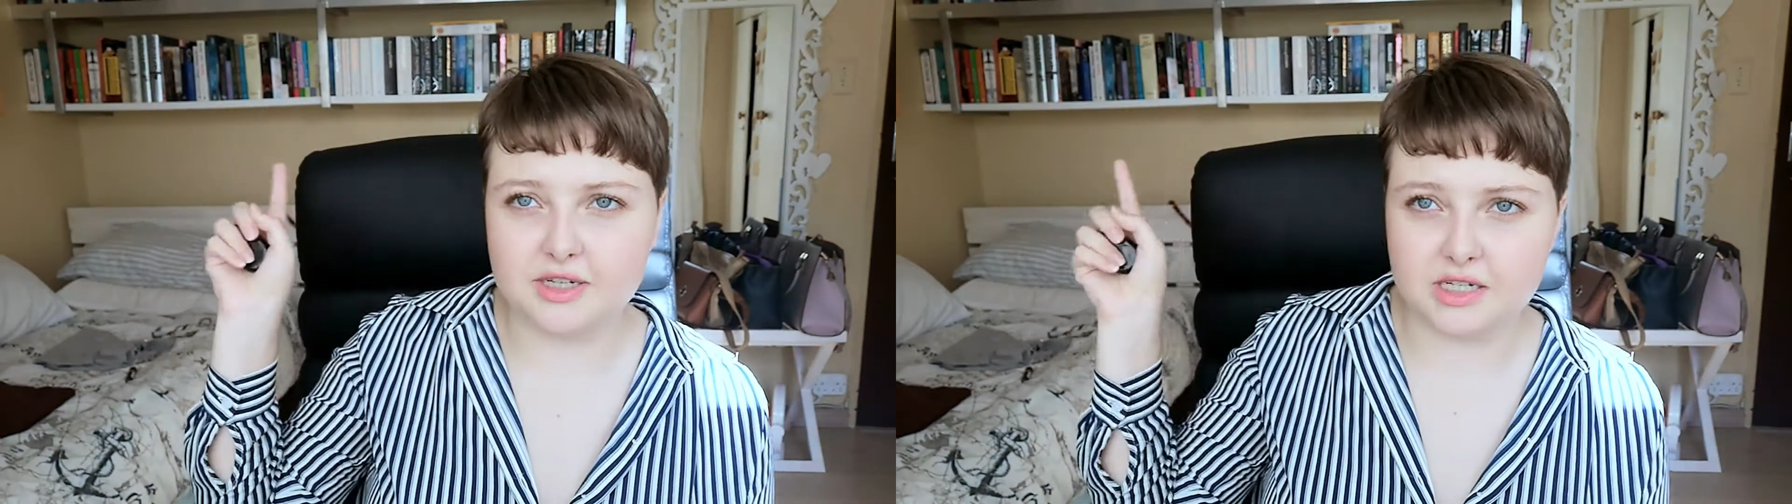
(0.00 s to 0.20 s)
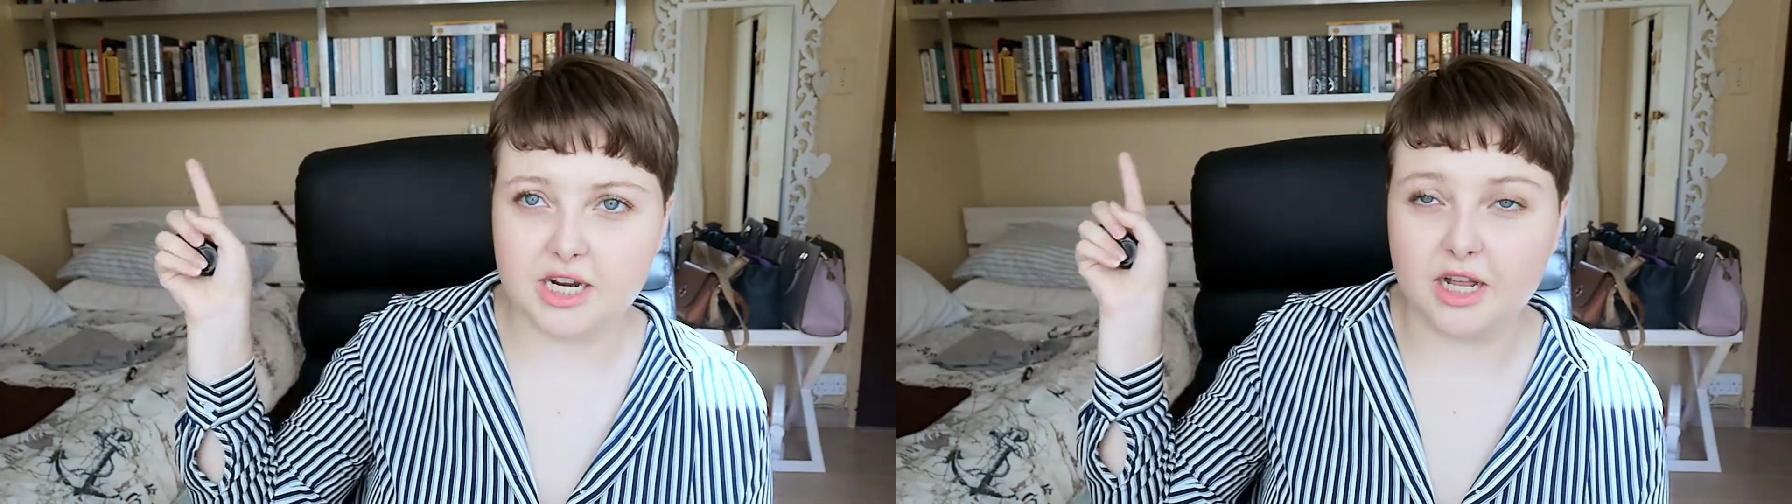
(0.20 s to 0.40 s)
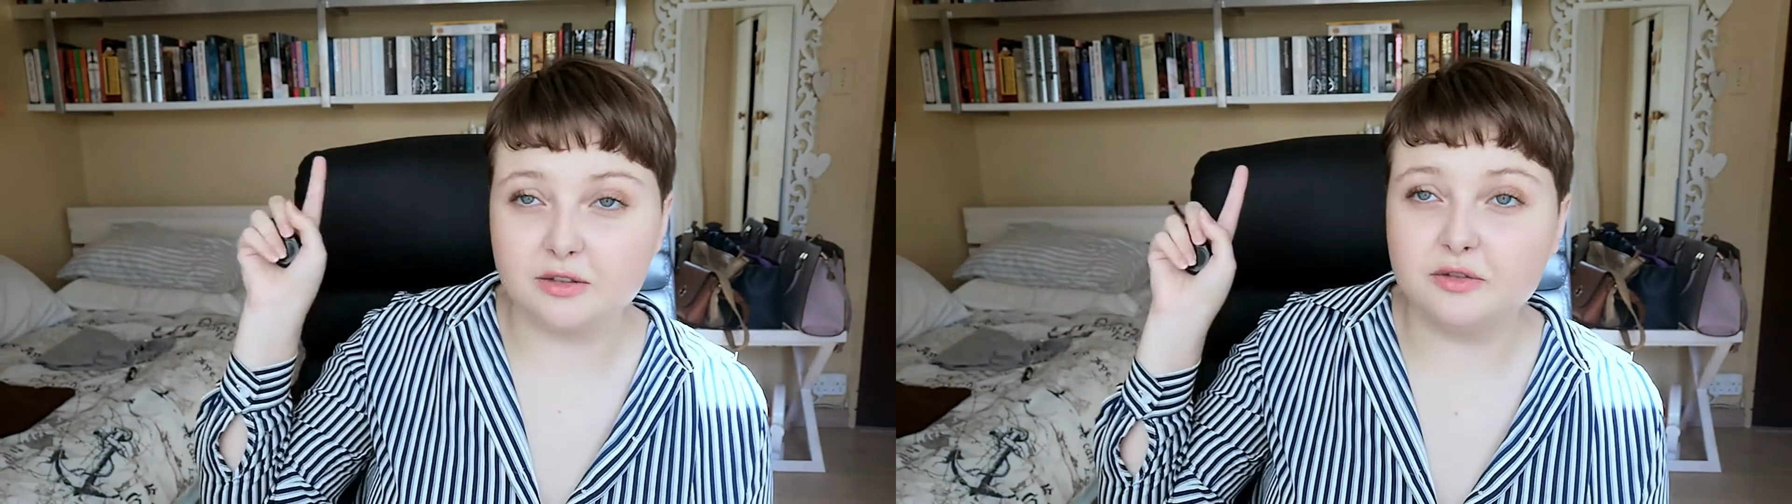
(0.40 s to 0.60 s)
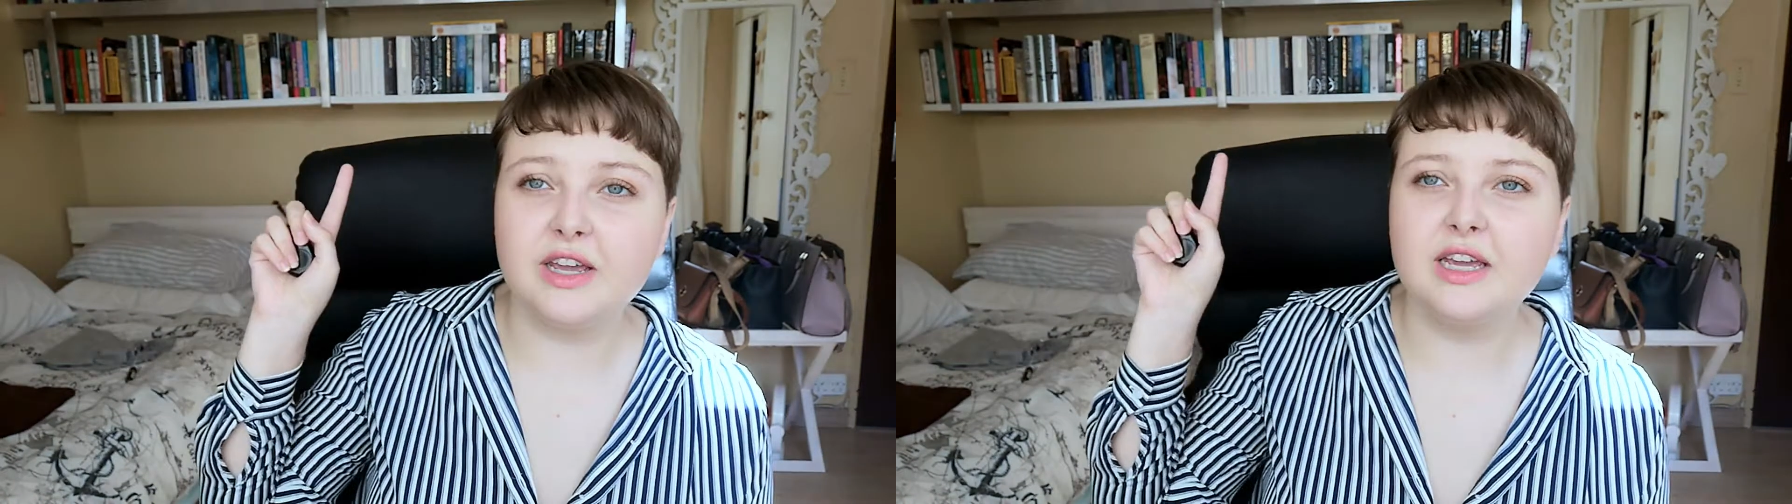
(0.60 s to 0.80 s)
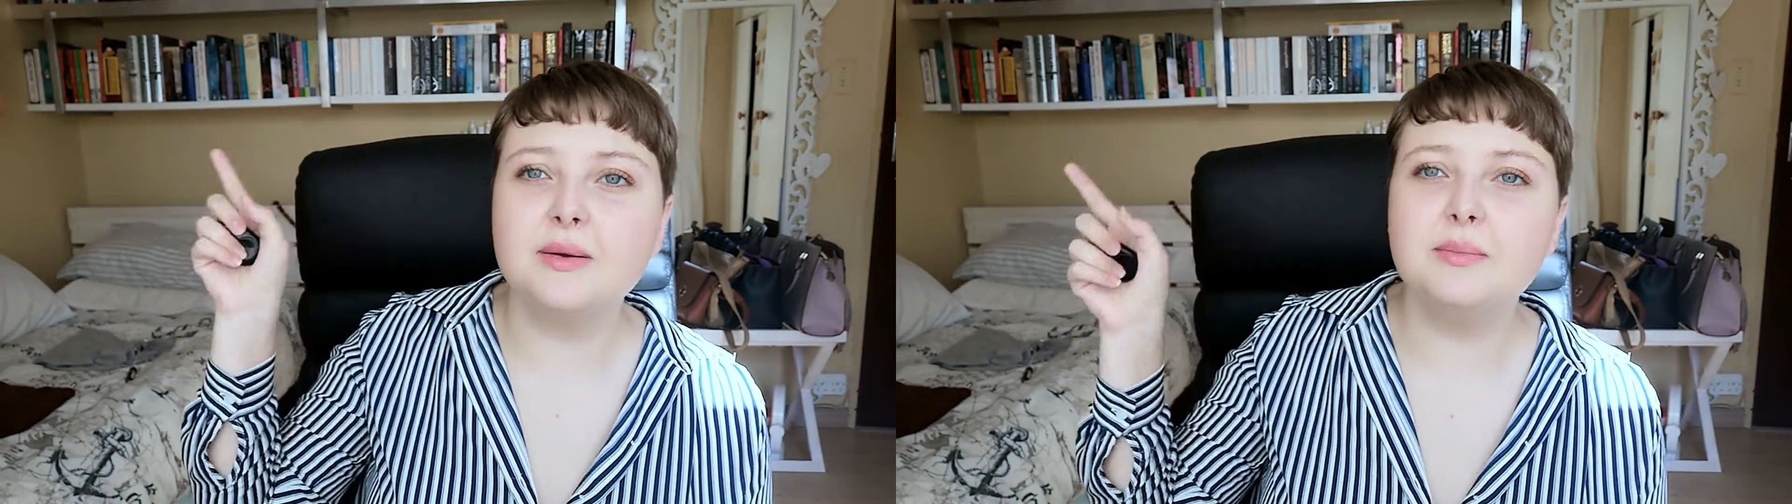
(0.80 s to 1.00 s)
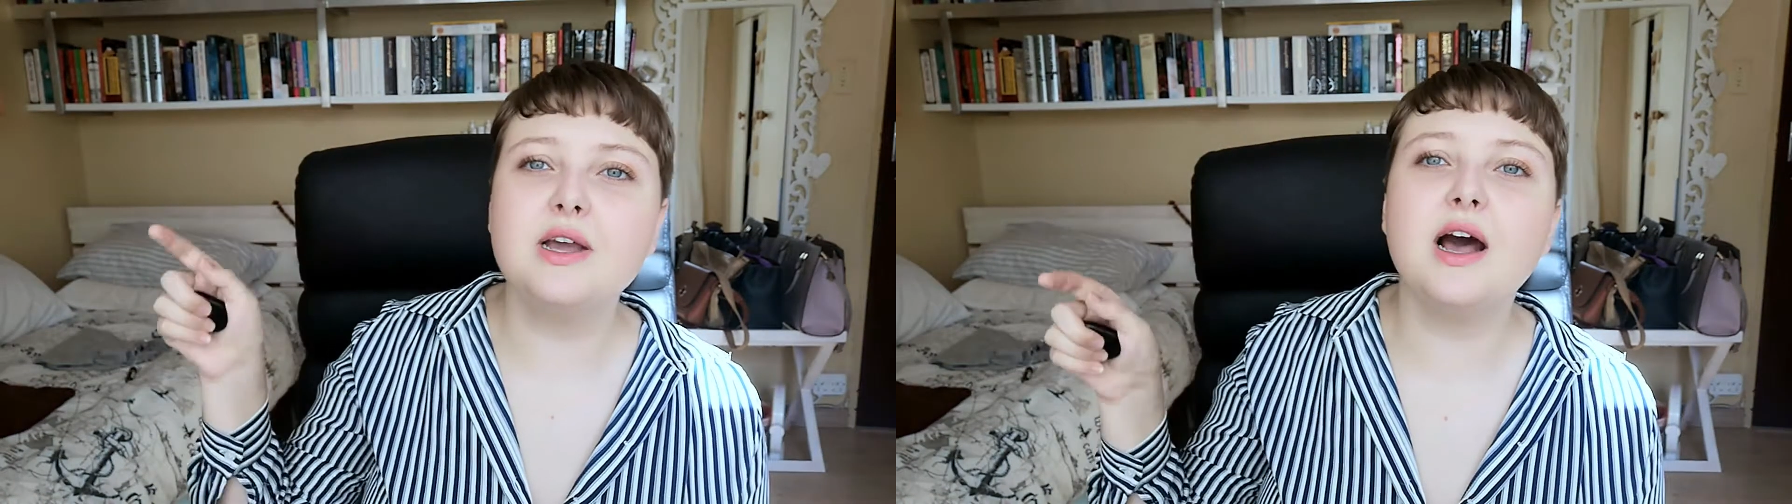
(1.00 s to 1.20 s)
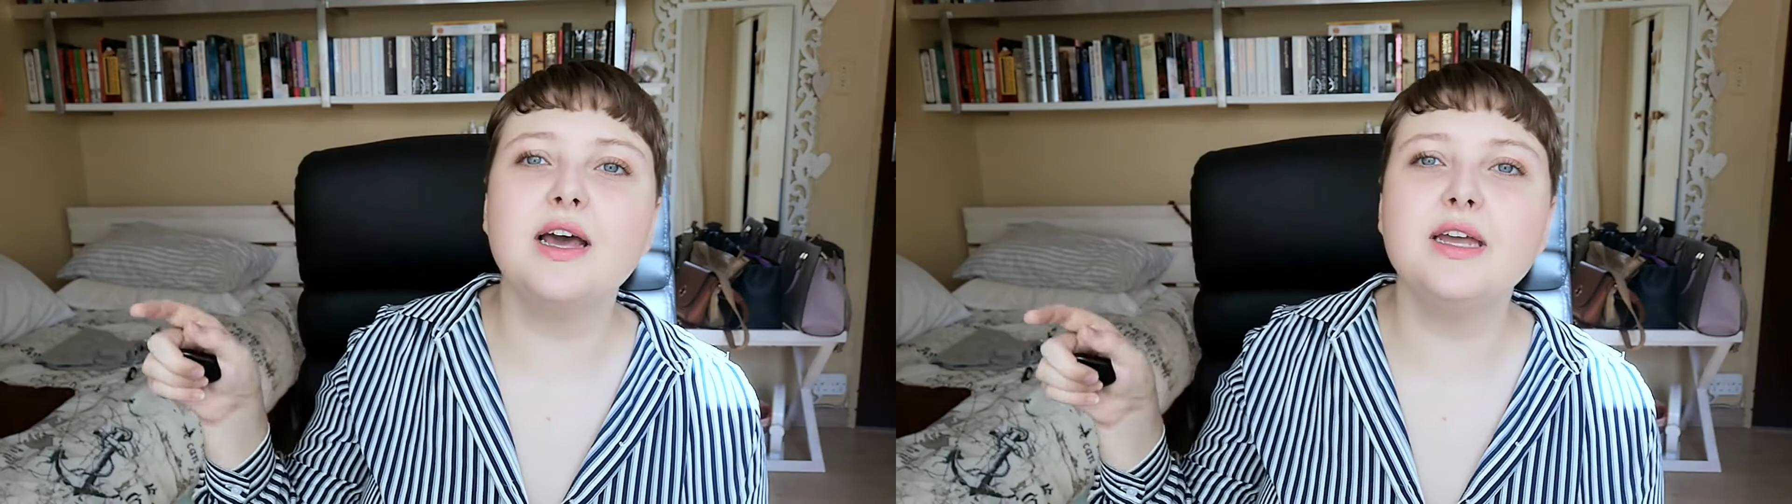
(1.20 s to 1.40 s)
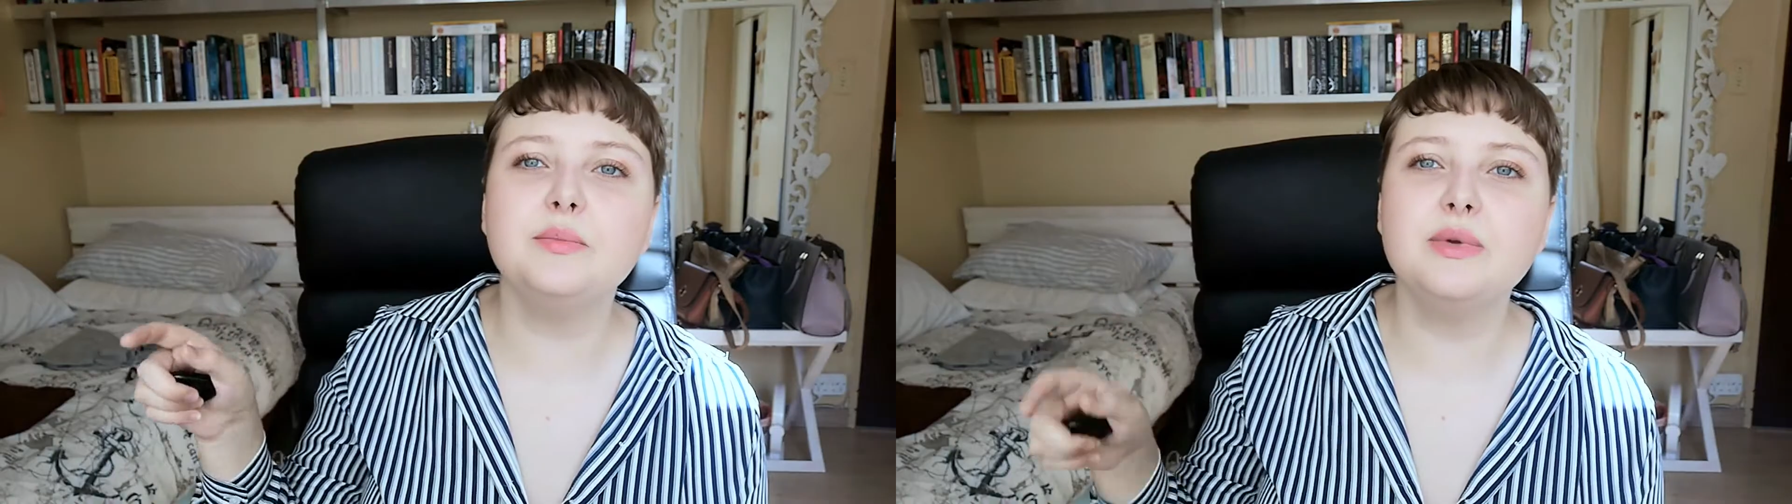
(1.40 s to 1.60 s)
shelving
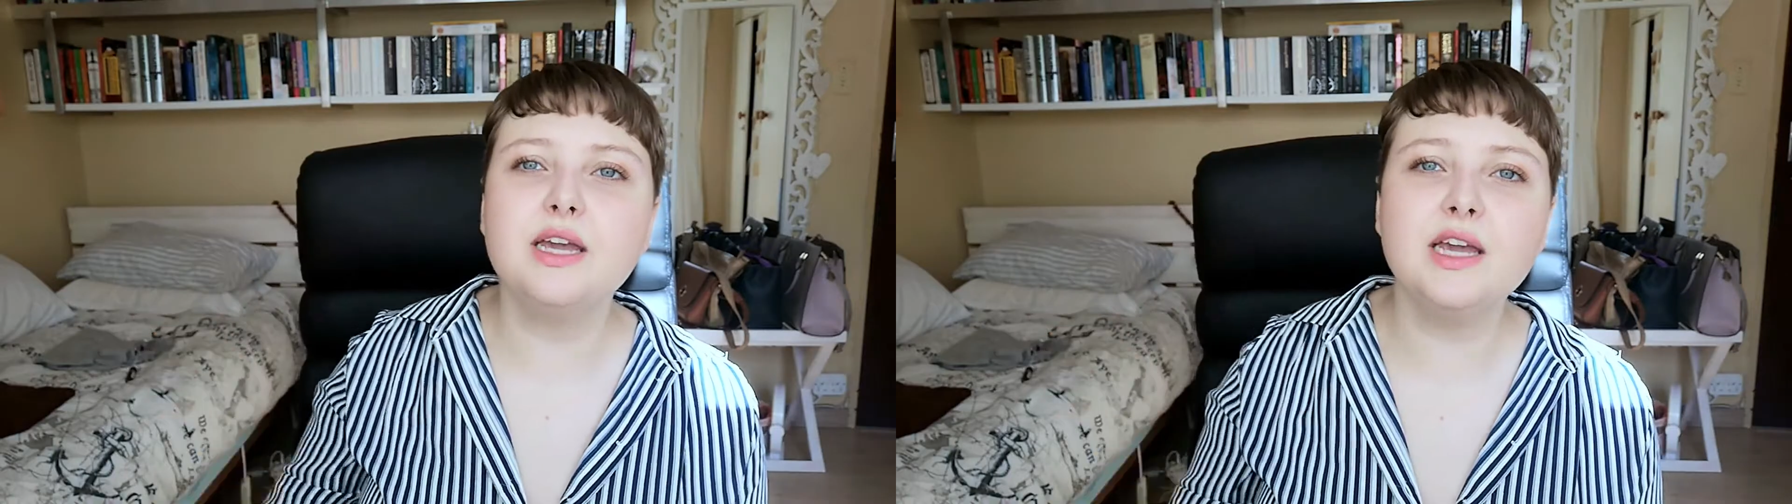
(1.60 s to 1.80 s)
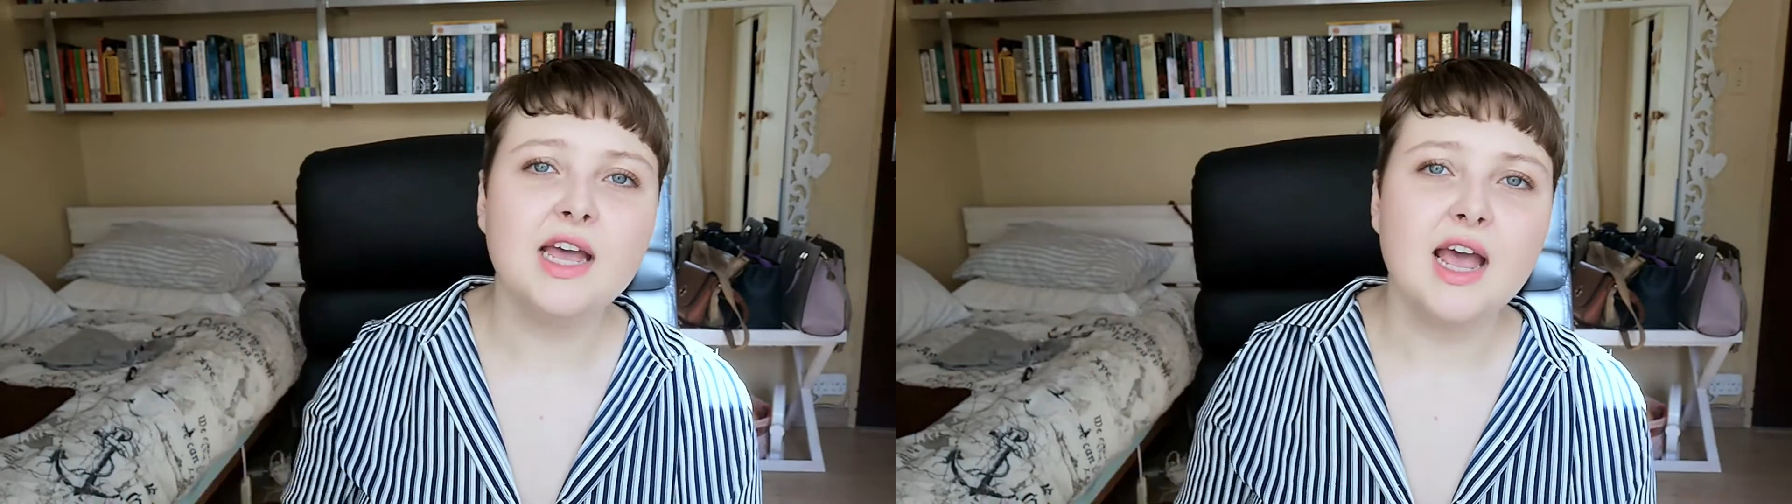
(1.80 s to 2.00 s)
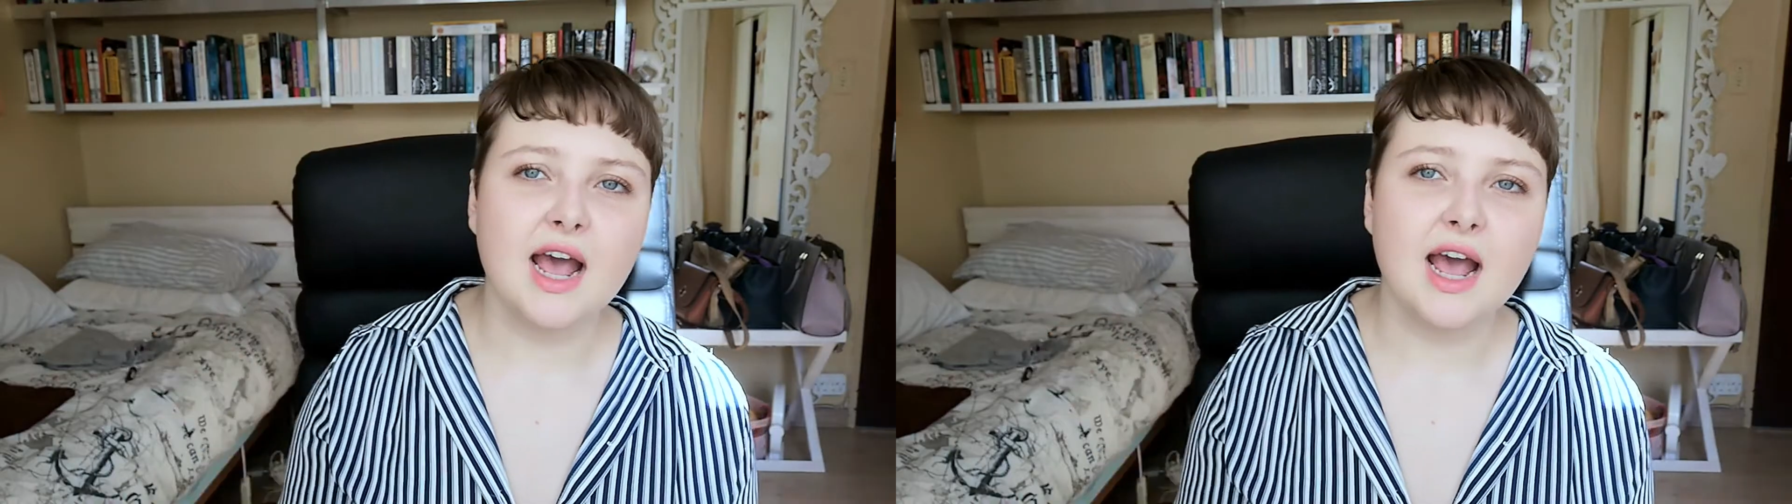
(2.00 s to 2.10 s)
behind me,